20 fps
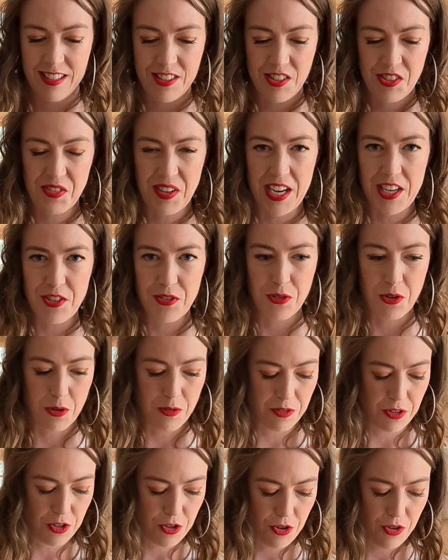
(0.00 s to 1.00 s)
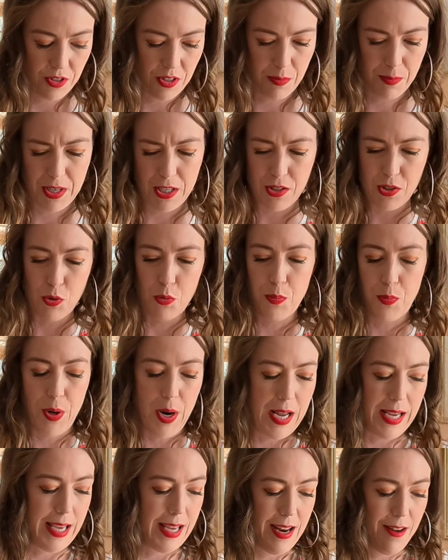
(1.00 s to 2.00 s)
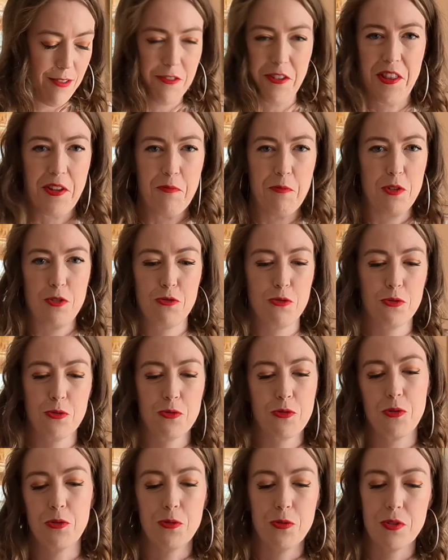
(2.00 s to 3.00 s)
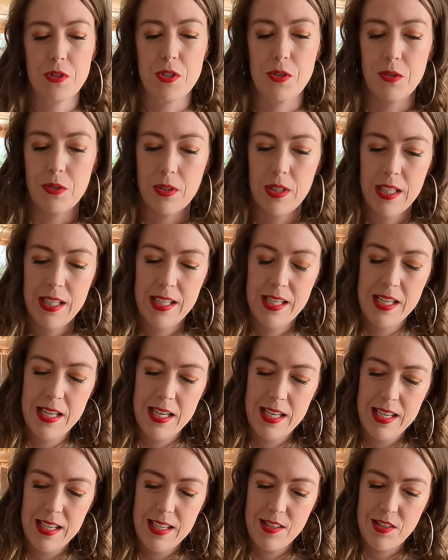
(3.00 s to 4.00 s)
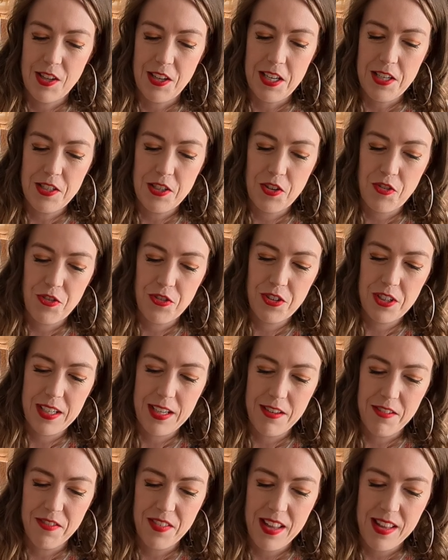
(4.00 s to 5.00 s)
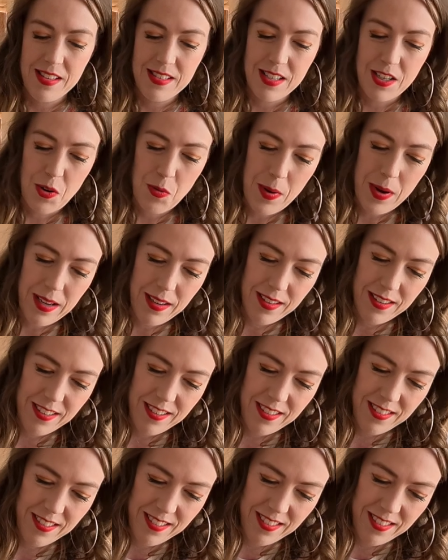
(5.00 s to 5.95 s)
This is why I don't often use it, but it's so pretty and everything was rose gold. So, so I need to kind of get this in quick.